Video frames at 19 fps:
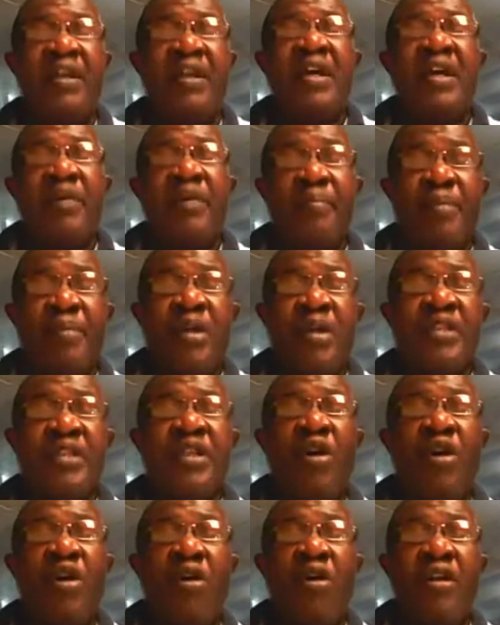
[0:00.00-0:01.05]
But the
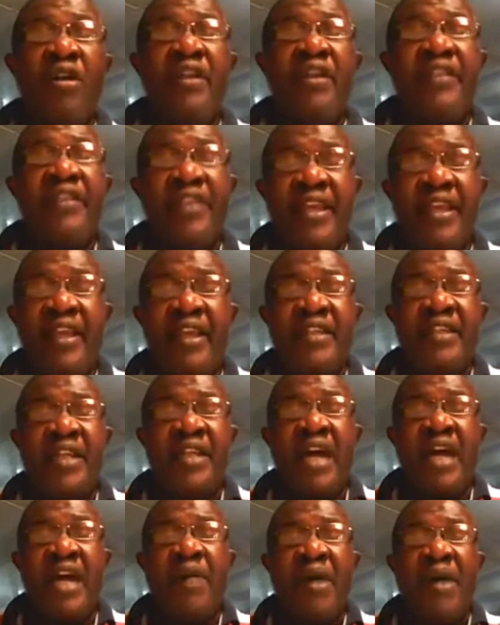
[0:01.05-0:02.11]
only thing is that
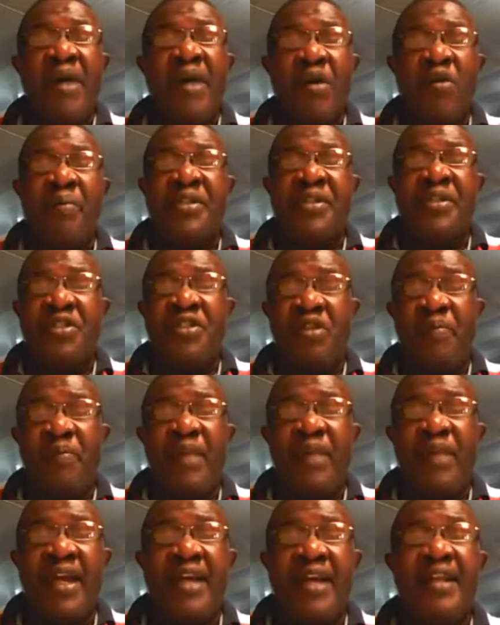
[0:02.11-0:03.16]
our compensation
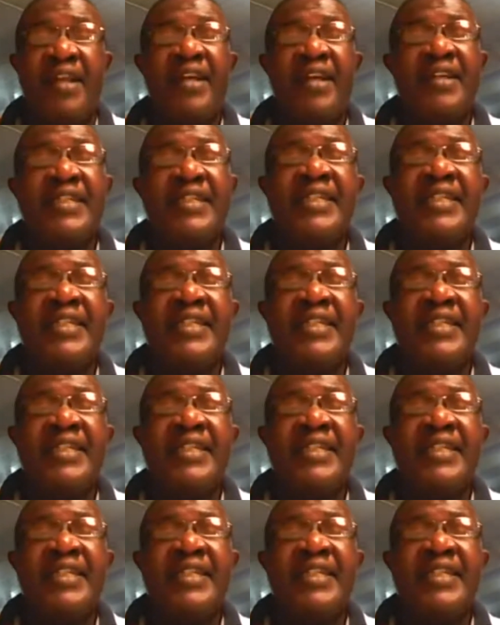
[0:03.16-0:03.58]
plan